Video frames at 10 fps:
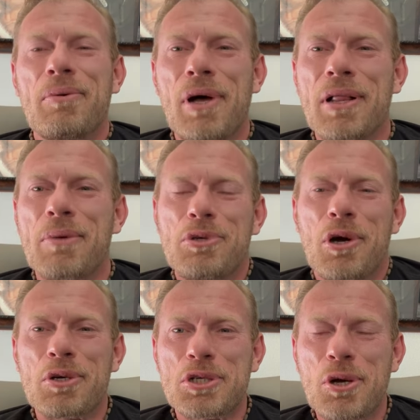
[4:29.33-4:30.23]
Welcome
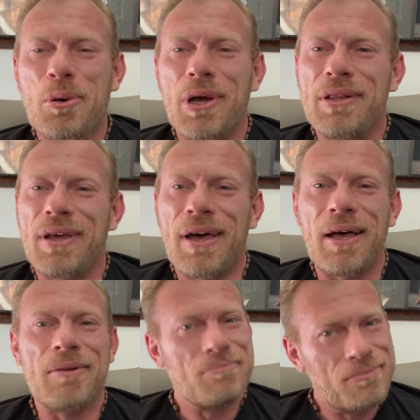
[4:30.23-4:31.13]
to our show, and
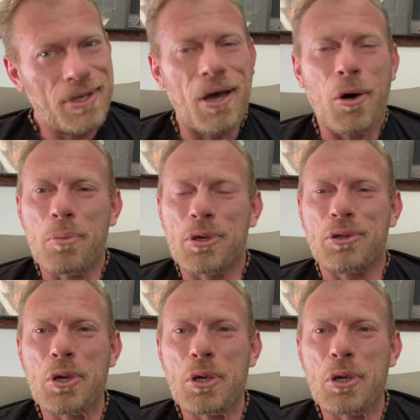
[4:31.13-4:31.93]
hope you're